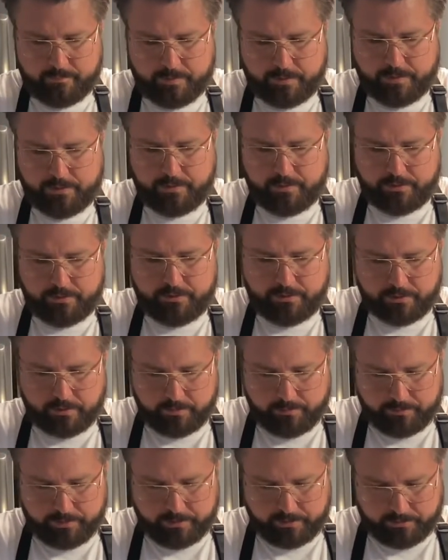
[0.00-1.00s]
You're just going
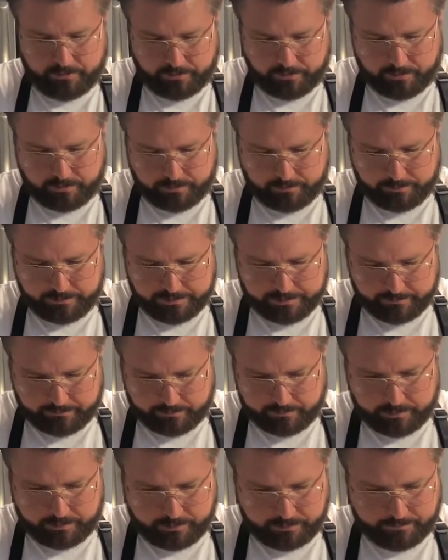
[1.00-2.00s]
to put it all around.